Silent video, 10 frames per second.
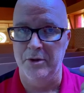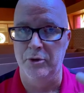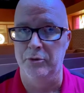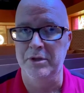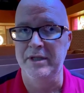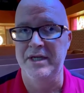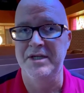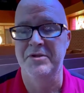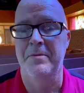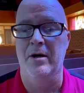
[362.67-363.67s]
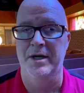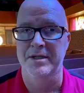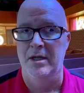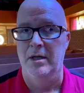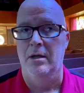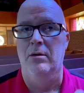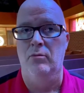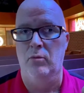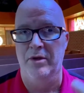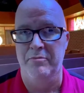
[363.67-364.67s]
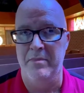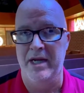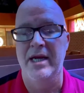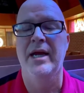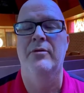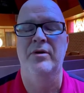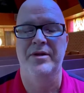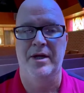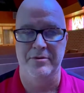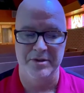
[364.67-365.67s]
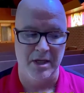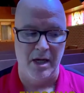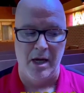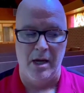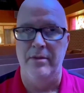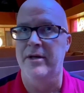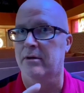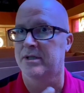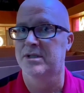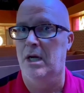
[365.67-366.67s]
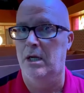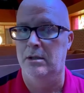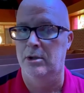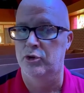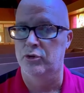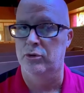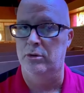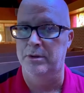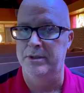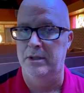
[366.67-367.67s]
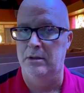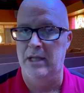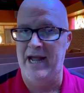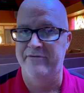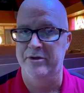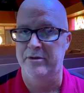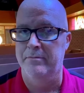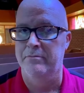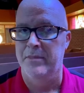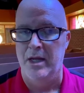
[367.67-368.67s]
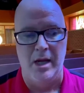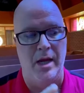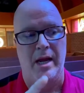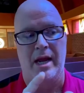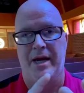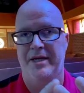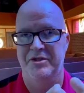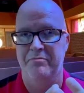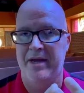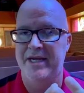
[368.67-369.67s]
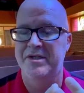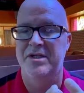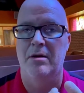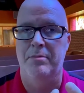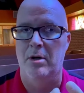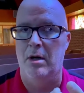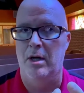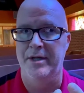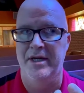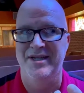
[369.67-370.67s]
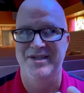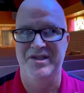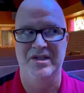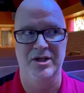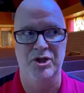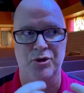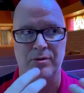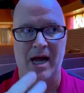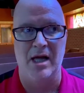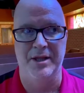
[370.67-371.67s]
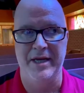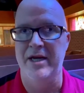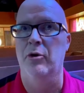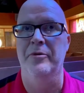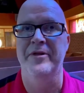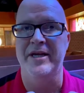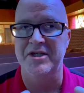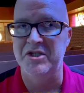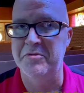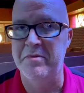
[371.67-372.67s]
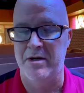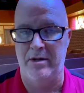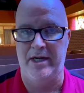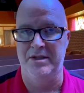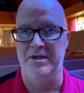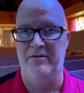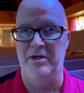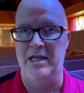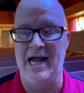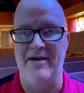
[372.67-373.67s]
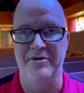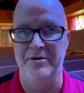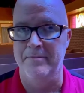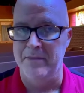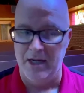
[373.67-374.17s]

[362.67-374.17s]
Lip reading: The Kundalini spirit, with me and with others, there is uncontrolled laughter. It is based upon sensuality or the experience of the laughter.